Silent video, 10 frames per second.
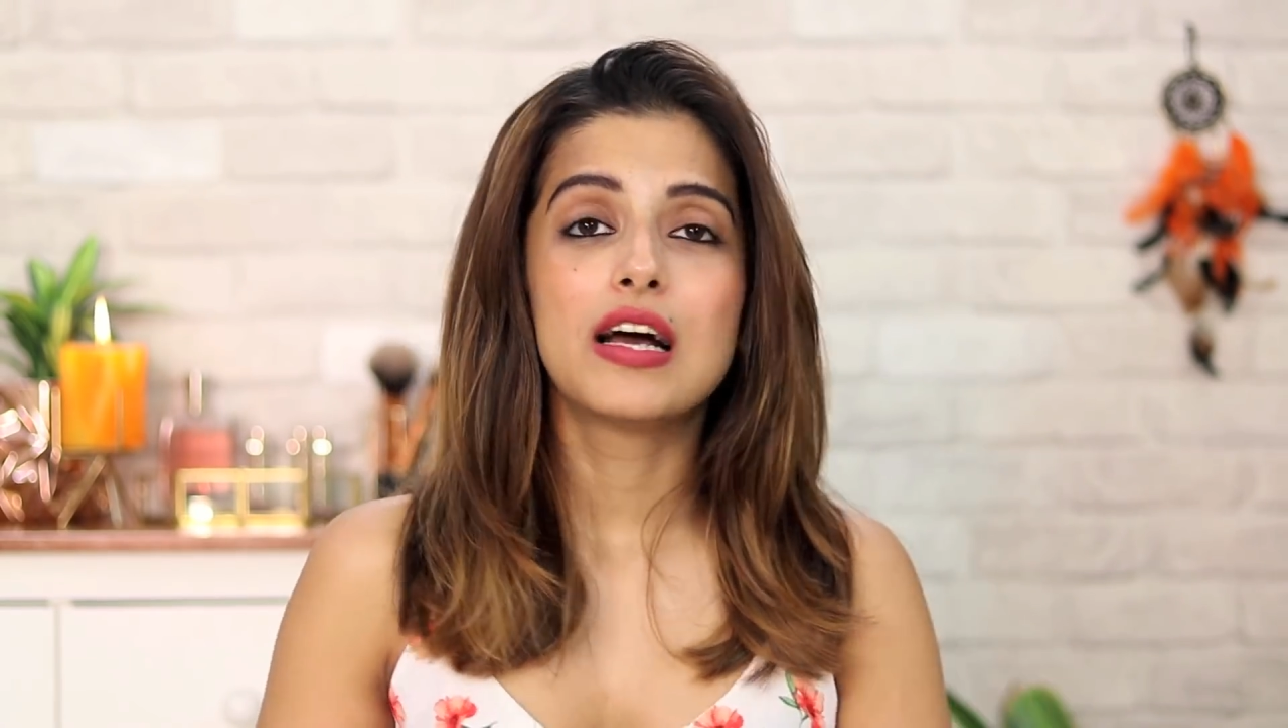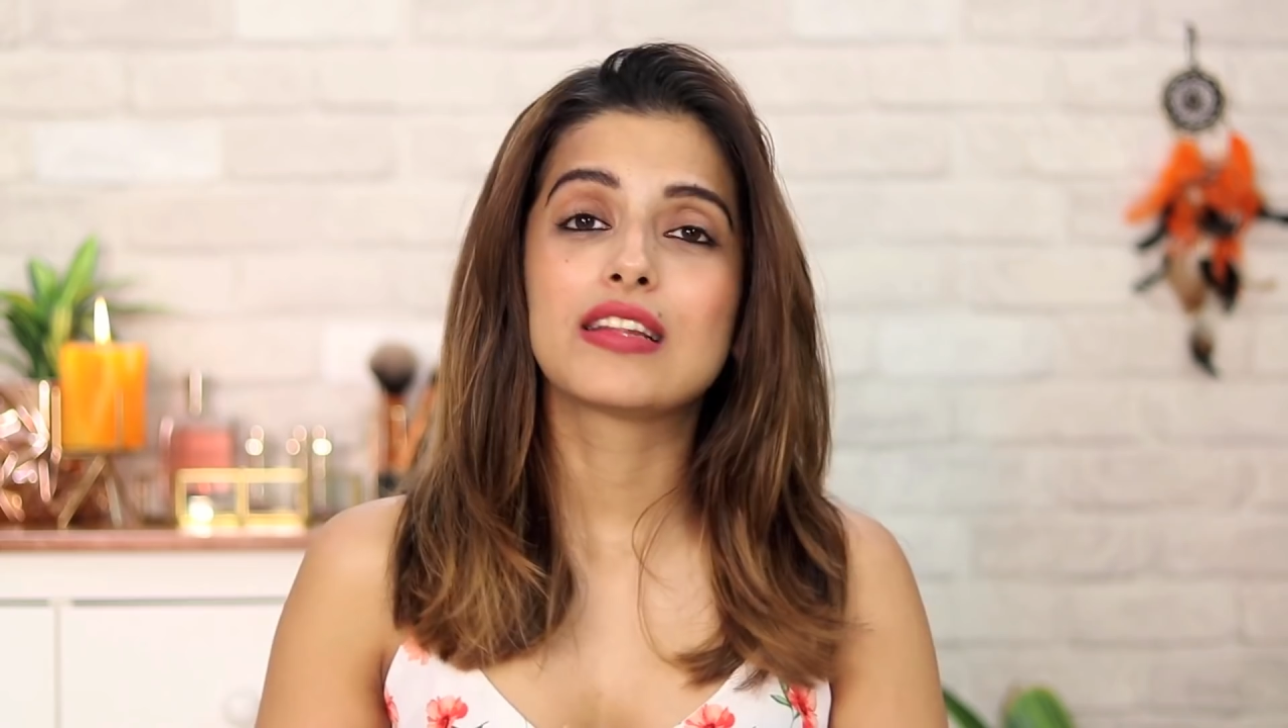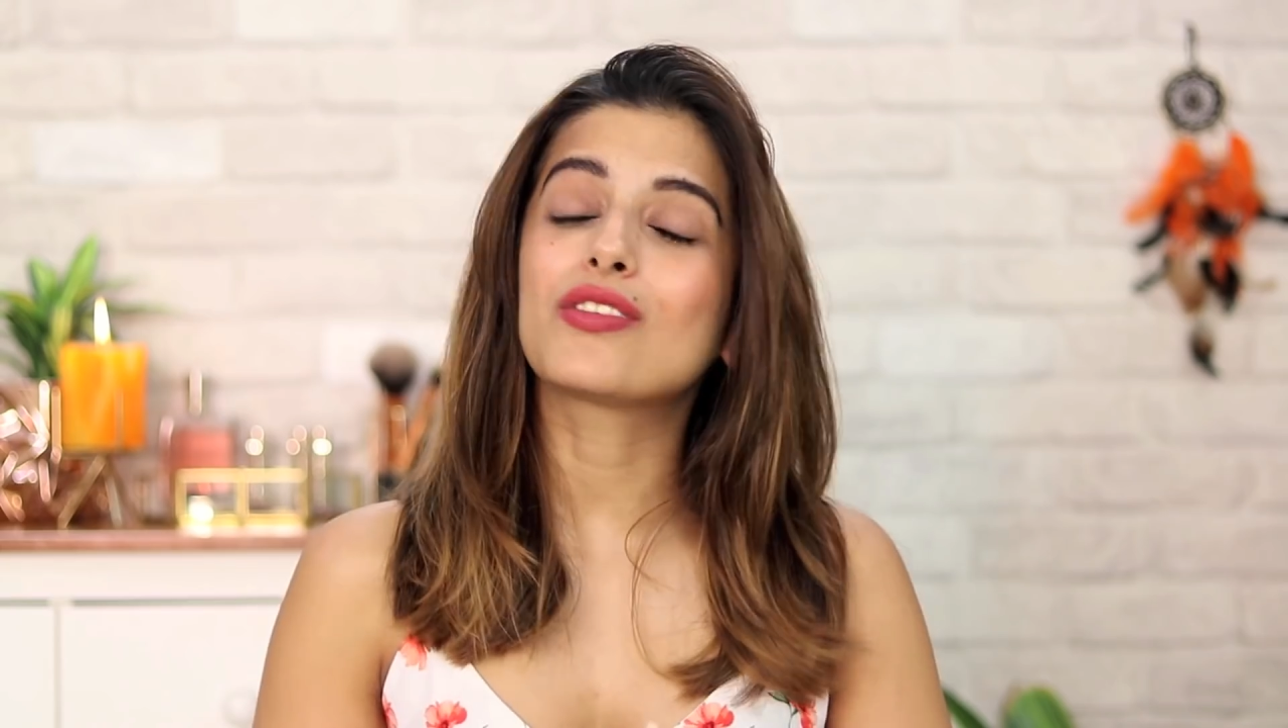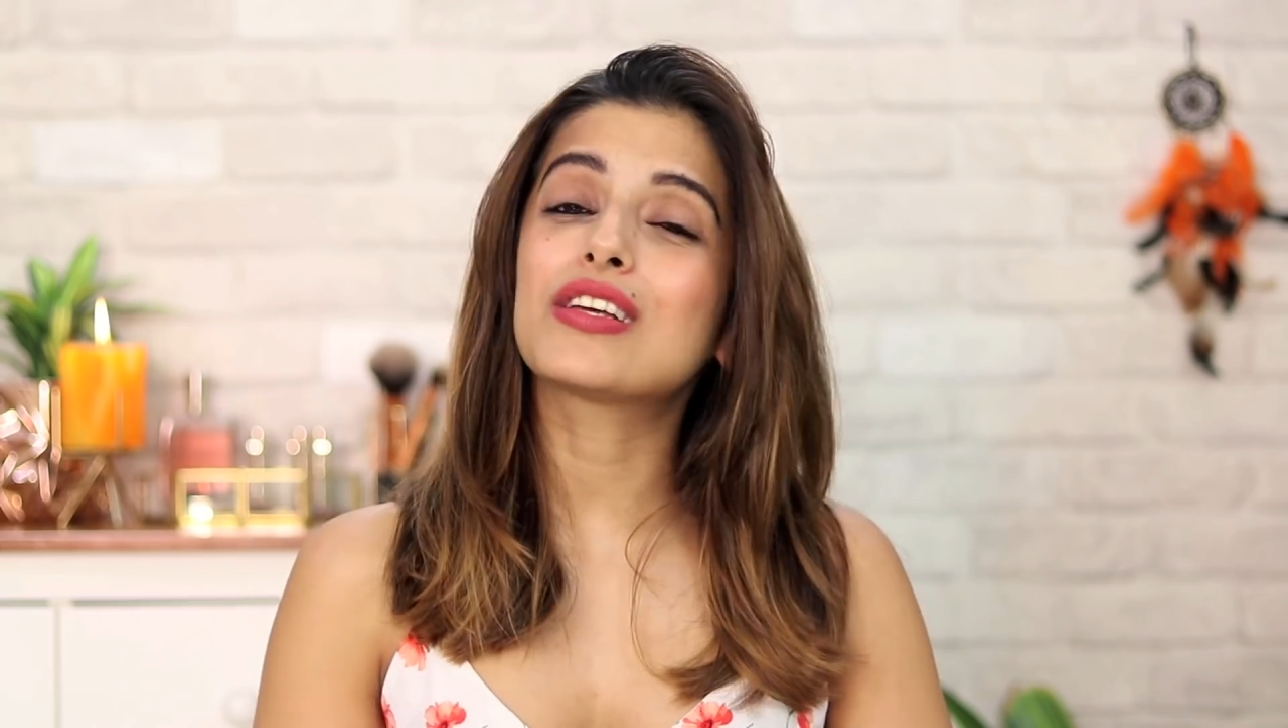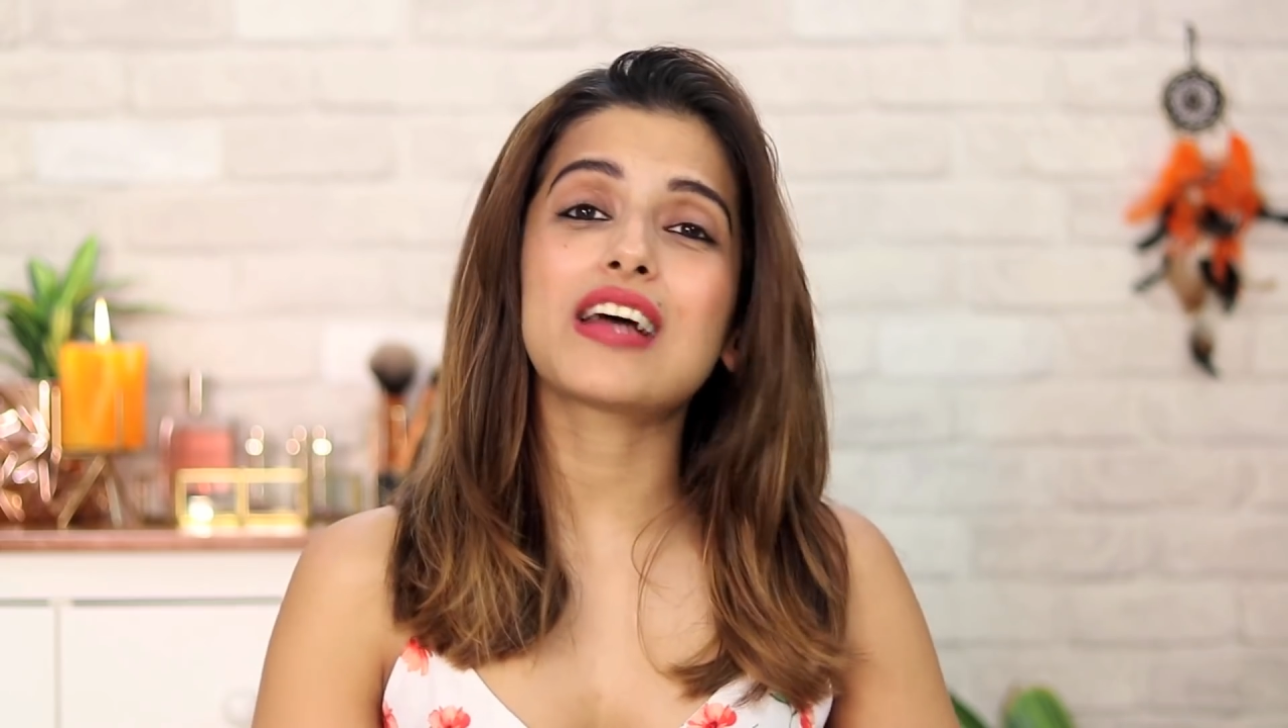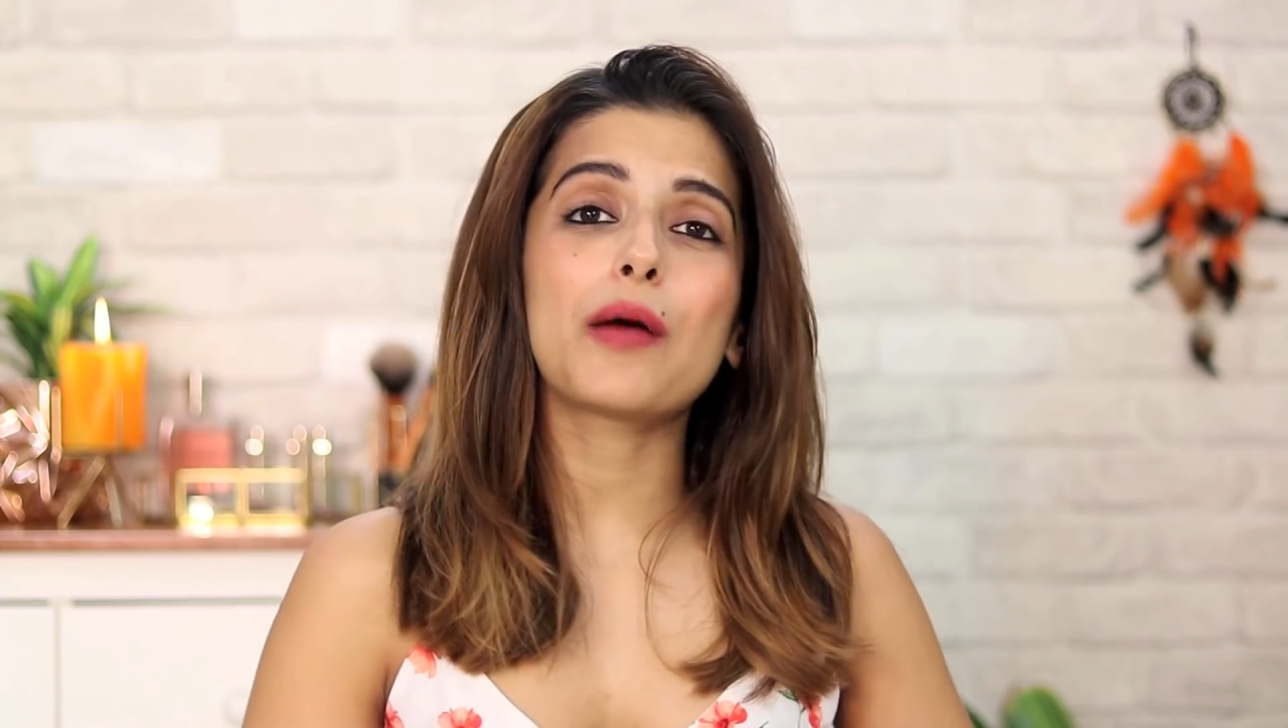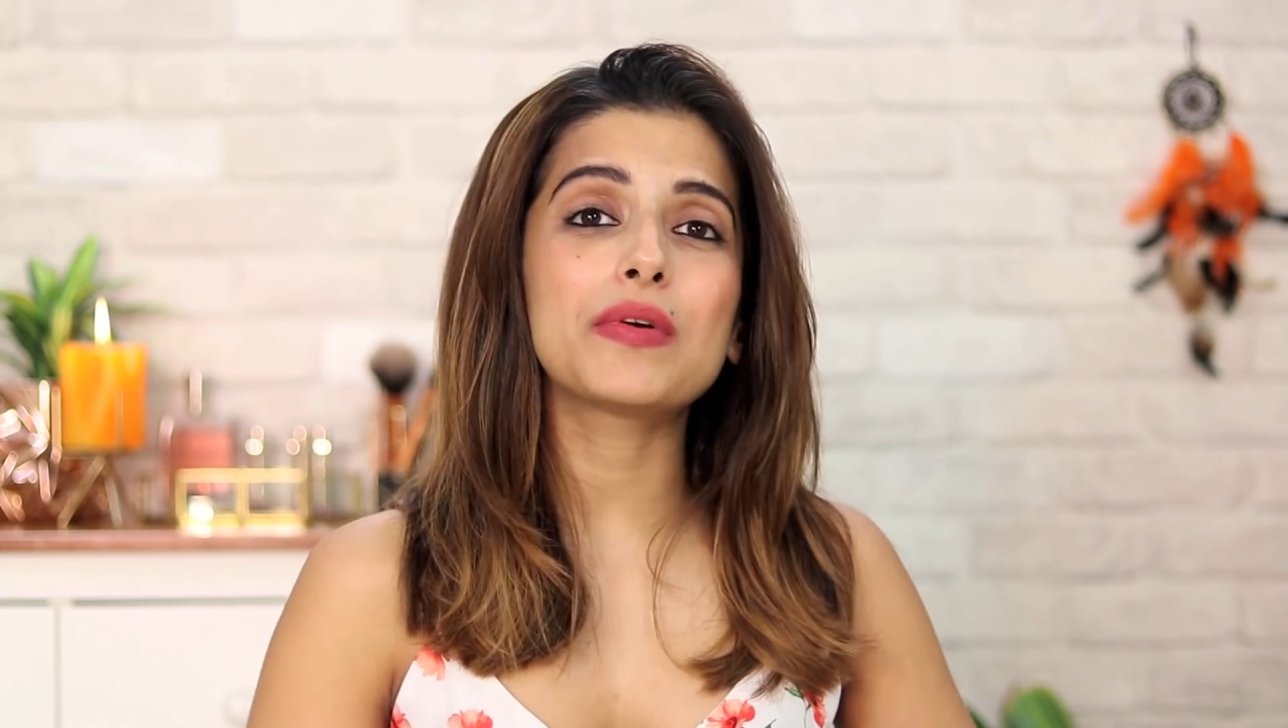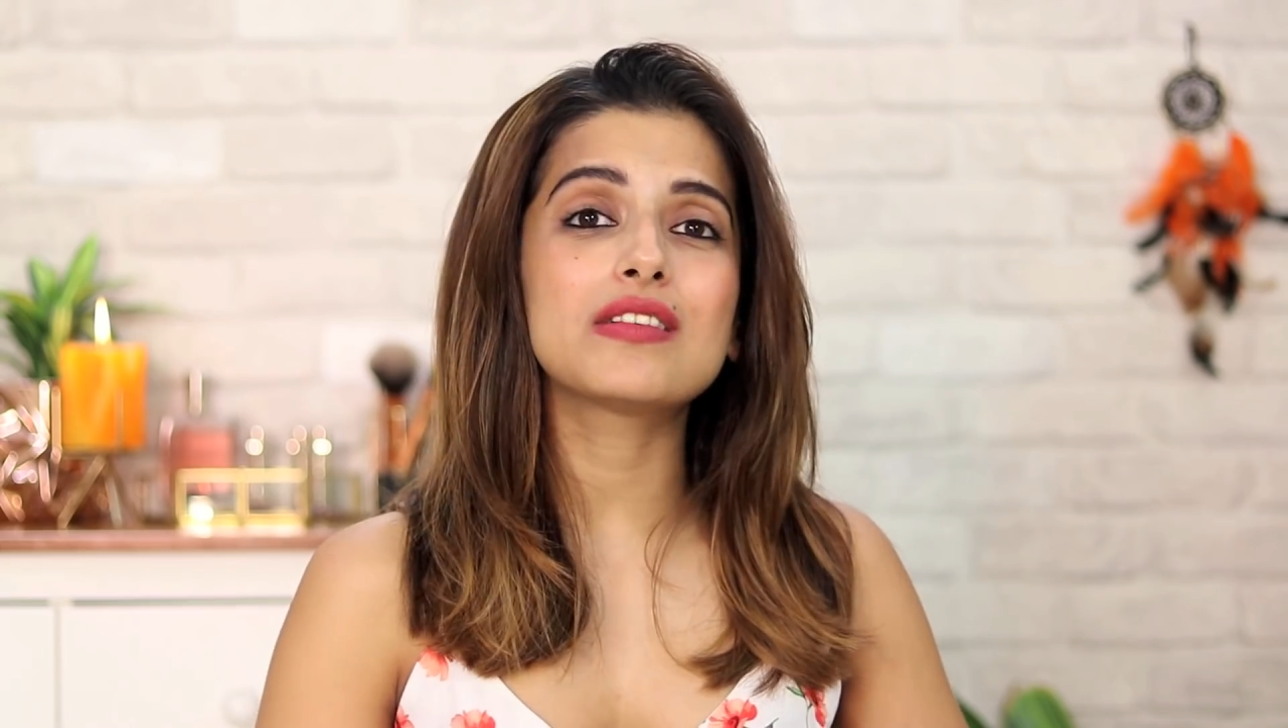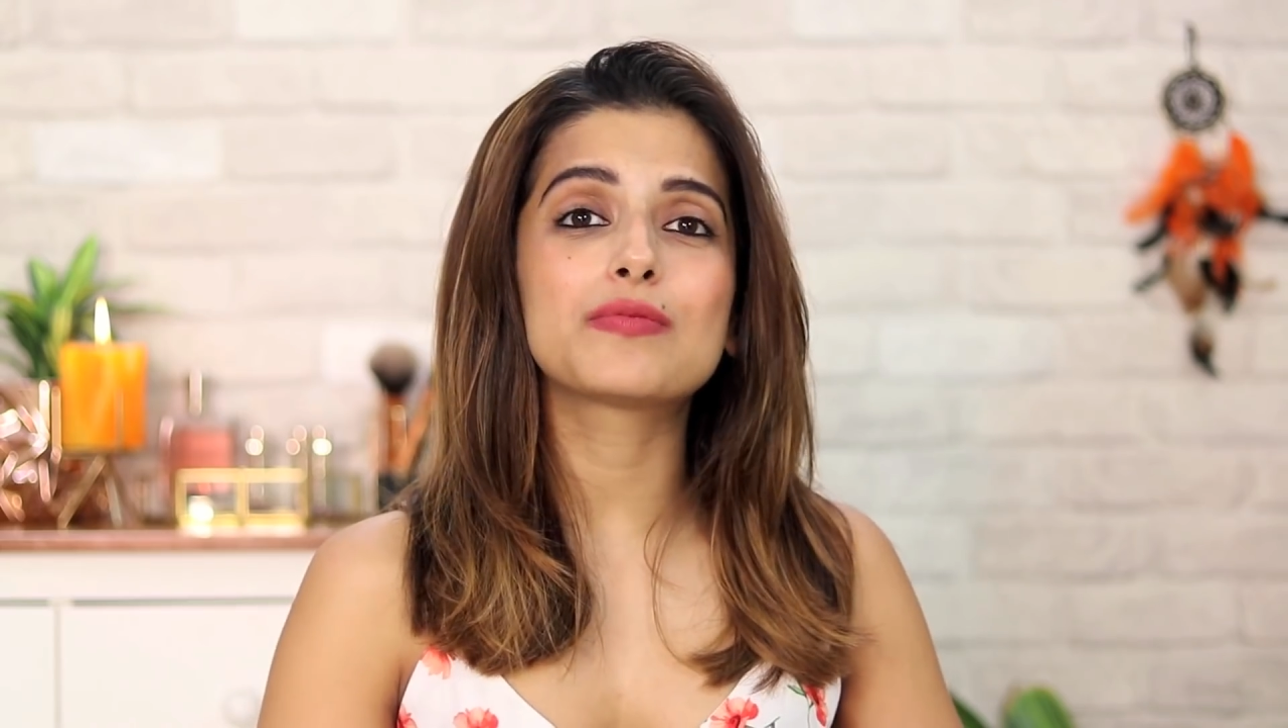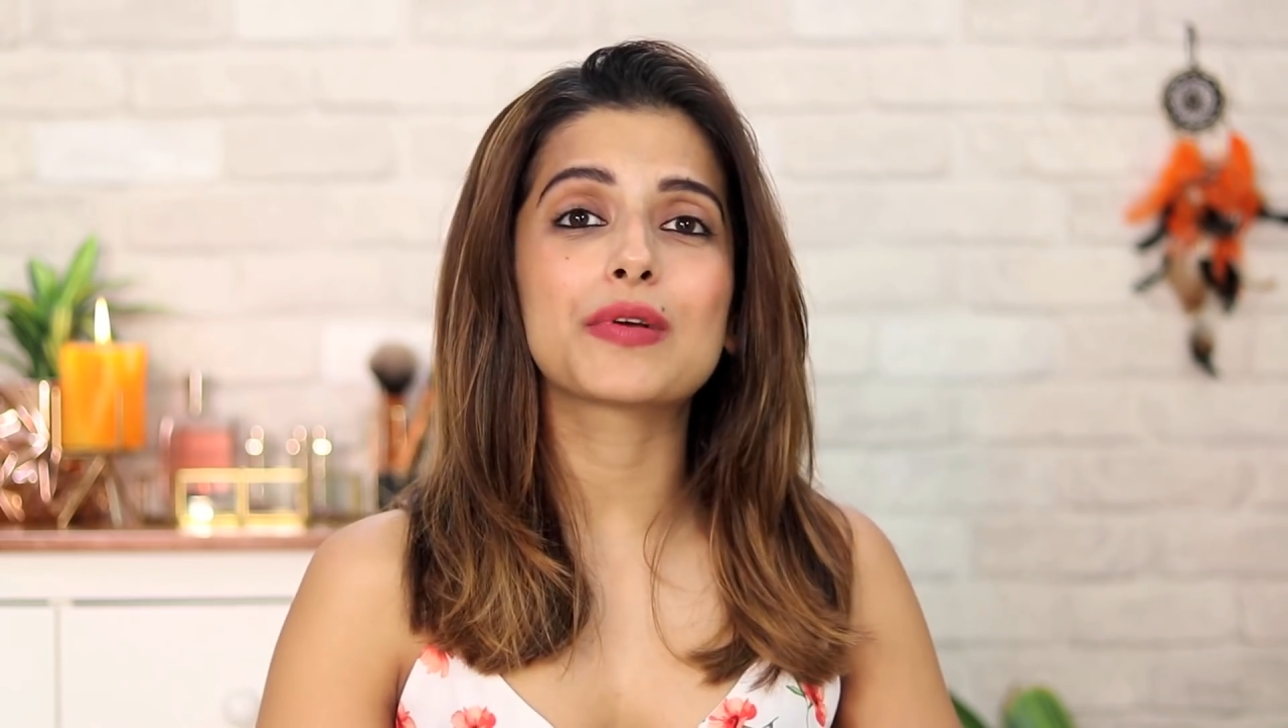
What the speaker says: Now this happens